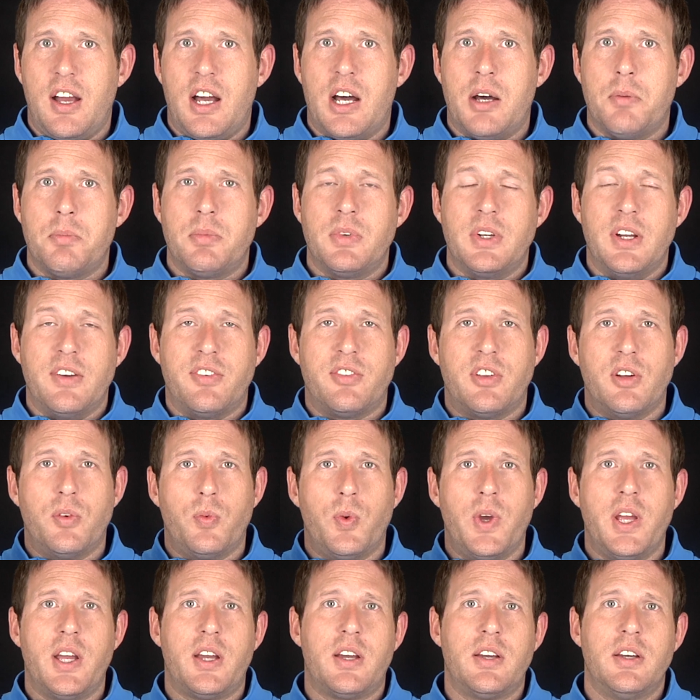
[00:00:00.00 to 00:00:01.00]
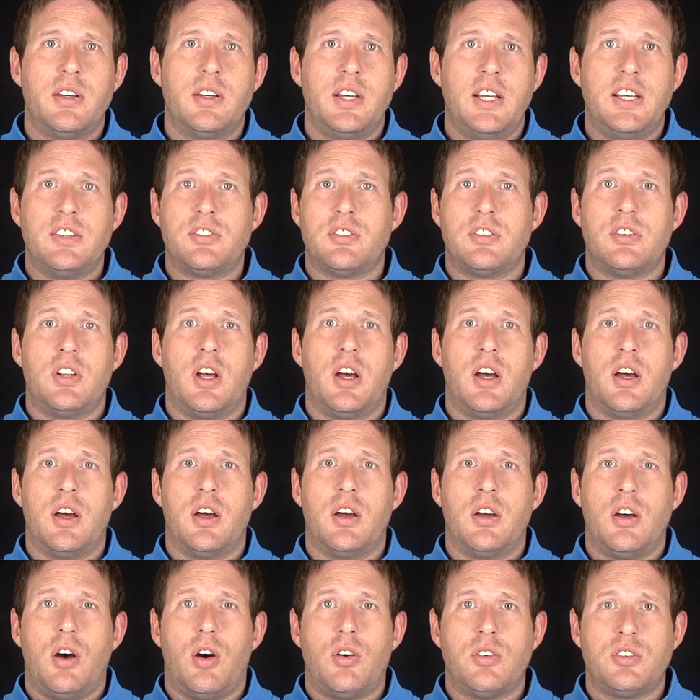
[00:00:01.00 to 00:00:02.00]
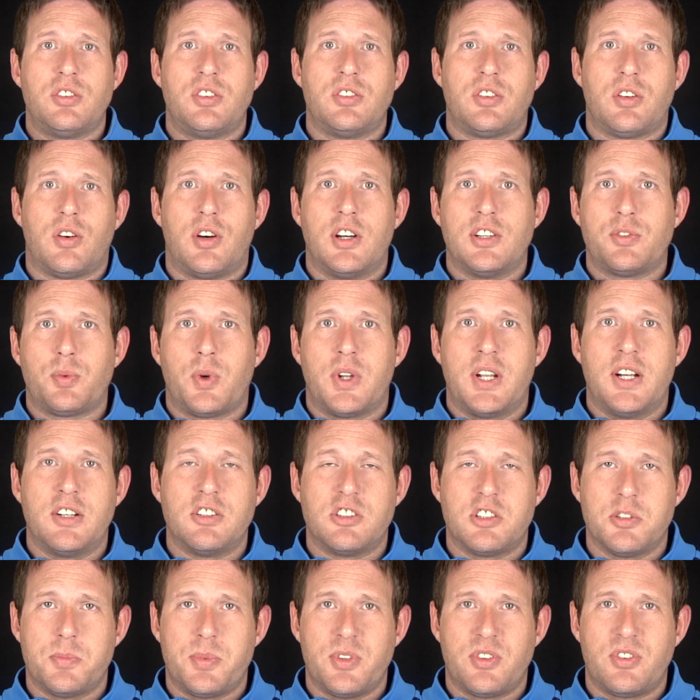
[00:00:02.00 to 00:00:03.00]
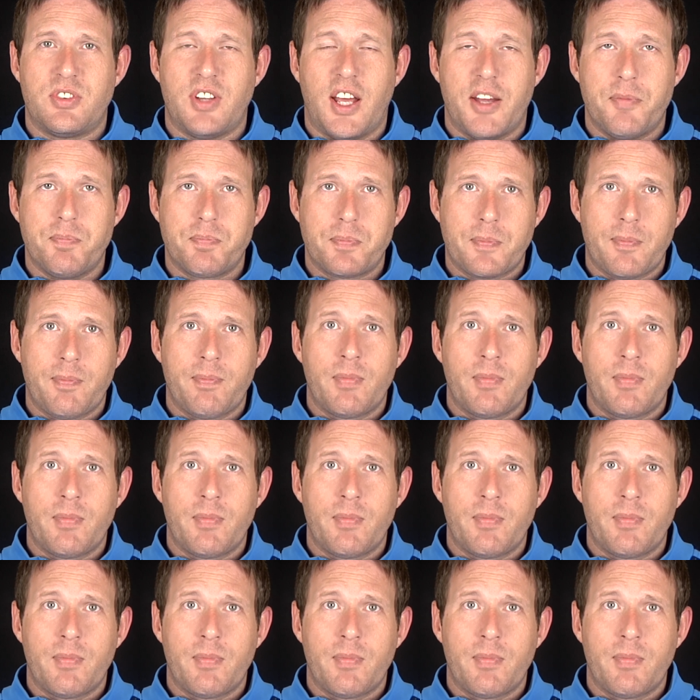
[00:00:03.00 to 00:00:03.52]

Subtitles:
up if the wick isn't oxidised 100%.